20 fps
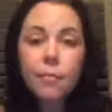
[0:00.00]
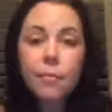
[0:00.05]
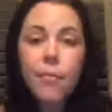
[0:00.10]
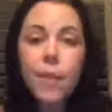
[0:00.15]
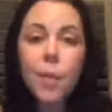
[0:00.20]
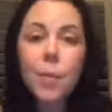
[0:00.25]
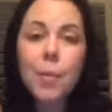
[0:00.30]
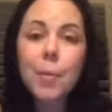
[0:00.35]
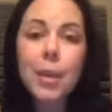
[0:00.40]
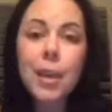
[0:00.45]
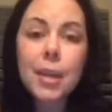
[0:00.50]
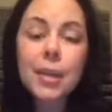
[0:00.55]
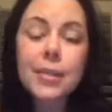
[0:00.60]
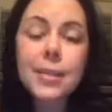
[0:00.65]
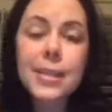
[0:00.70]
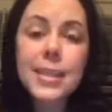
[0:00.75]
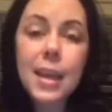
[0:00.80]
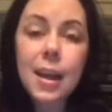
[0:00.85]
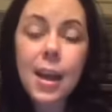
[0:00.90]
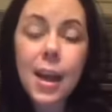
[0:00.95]
We put
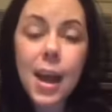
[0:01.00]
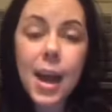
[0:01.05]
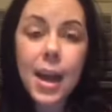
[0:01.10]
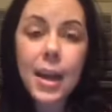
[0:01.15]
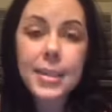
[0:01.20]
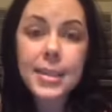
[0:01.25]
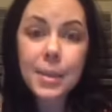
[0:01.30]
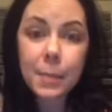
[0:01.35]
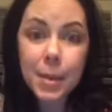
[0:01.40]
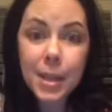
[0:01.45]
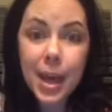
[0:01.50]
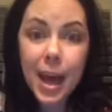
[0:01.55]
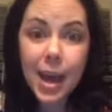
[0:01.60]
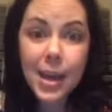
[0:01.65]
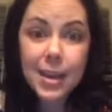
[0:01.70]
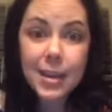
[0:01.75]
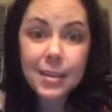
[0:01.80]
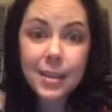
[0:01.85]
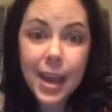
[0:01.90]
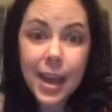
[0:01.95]
some of that
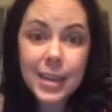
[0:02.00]
in